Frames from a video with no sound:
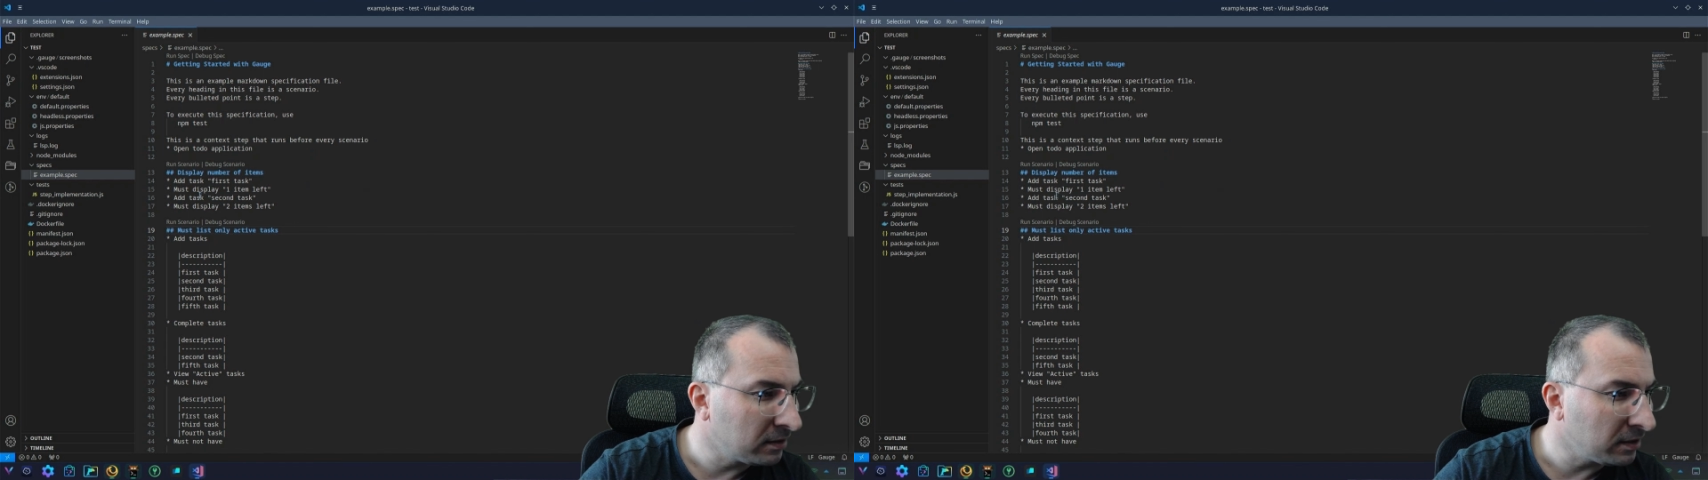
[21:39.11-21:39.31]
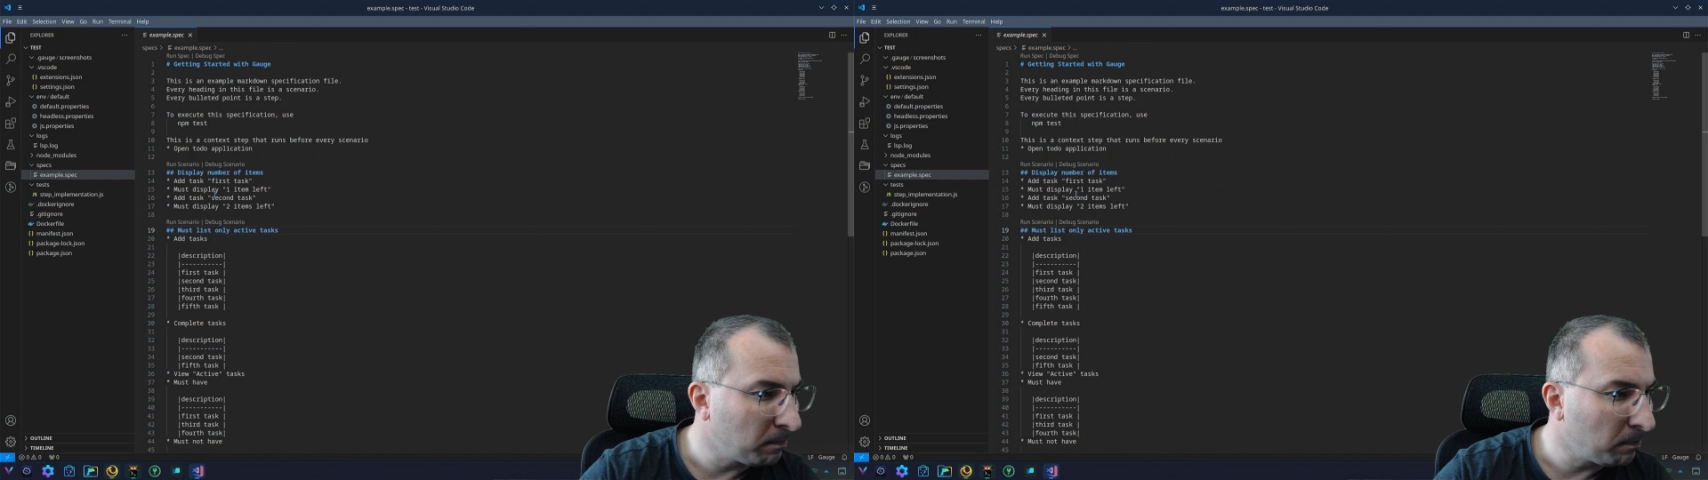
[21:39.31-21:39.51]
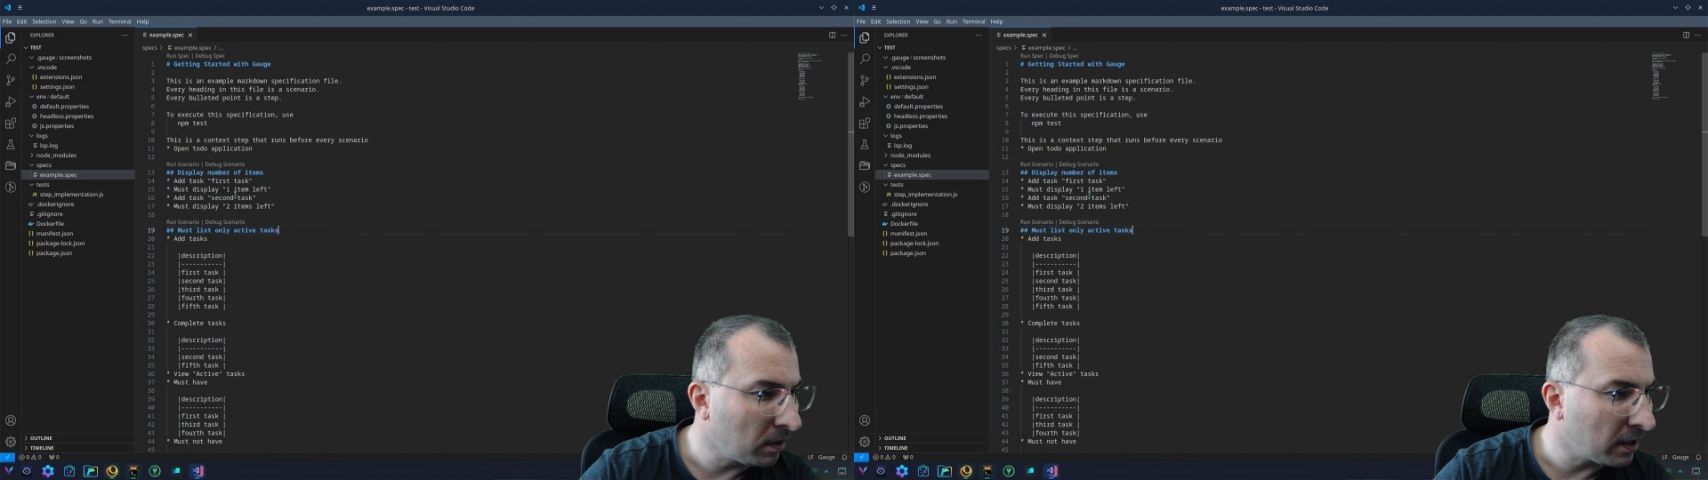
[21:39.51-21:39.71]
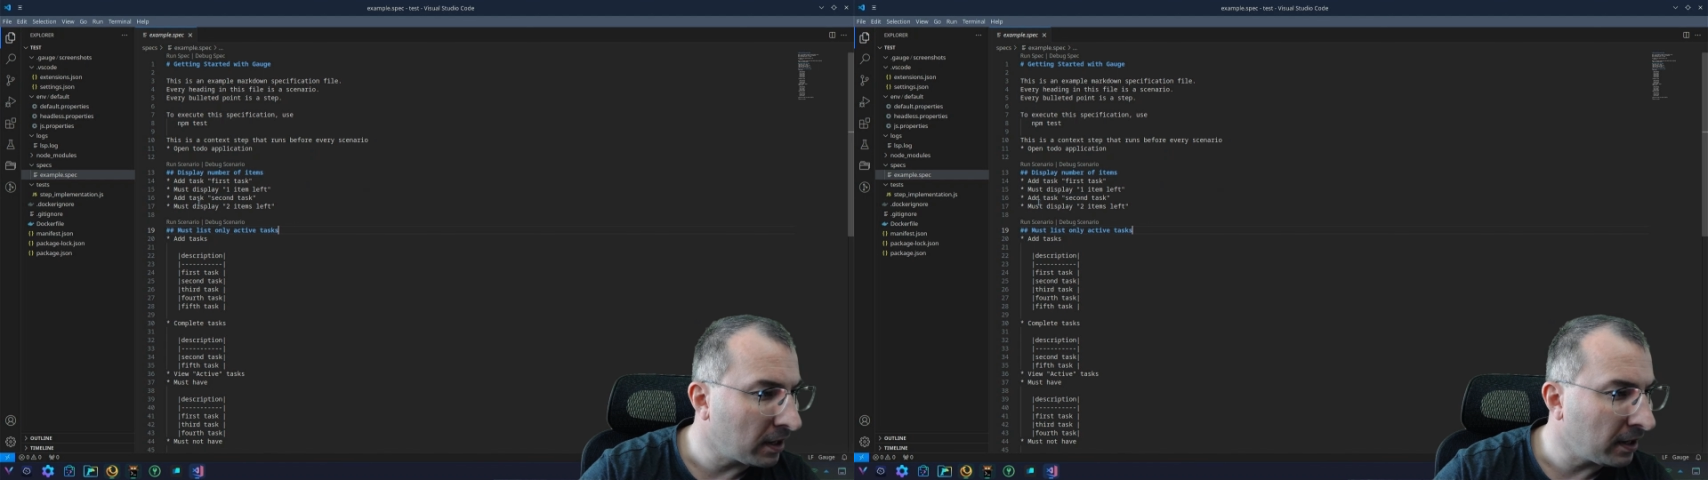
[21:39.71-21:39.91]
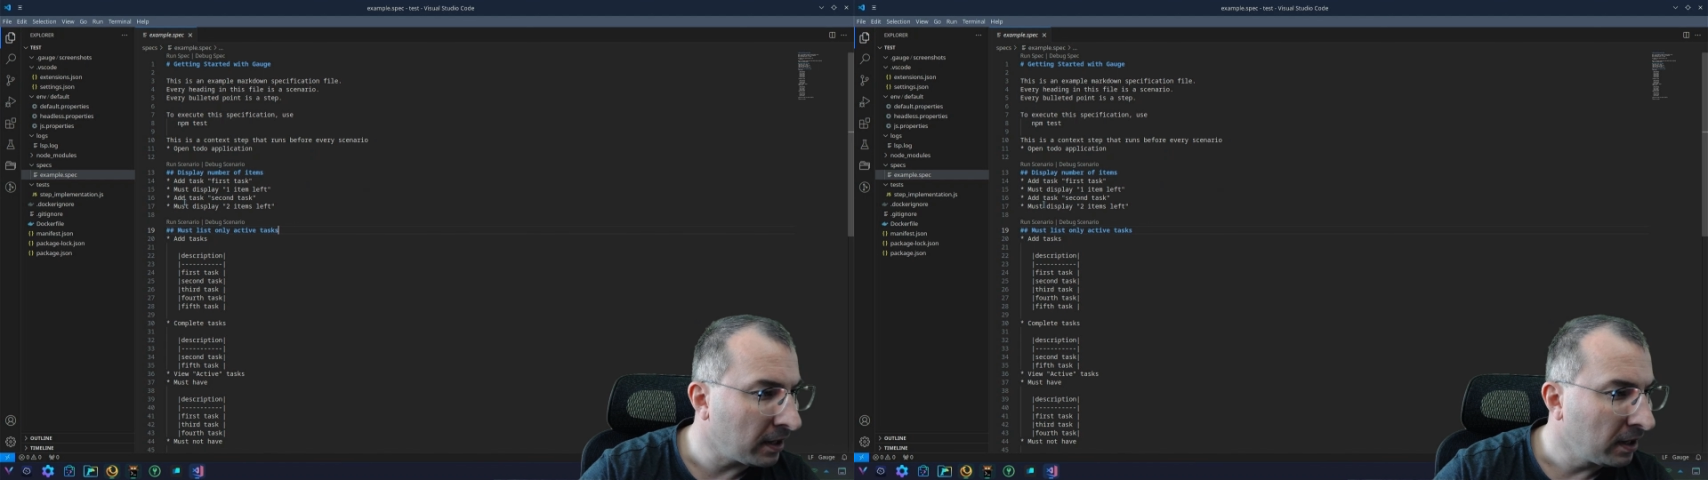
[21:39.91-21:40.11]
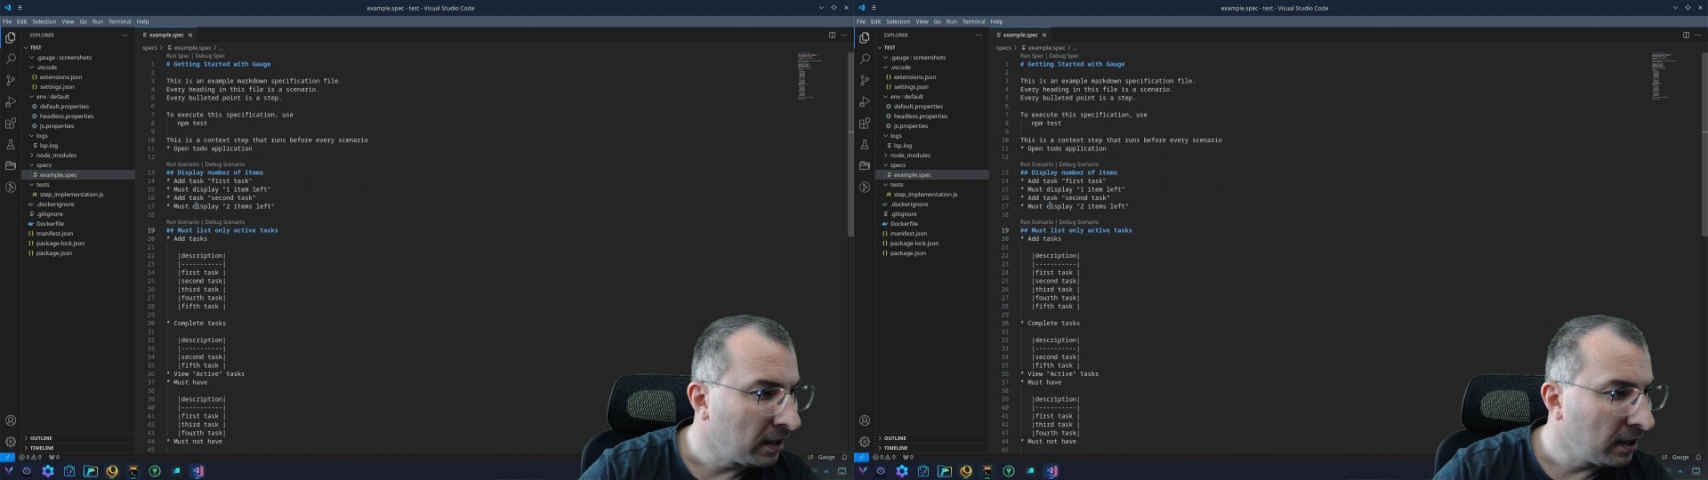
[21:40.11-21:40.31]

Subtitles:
display,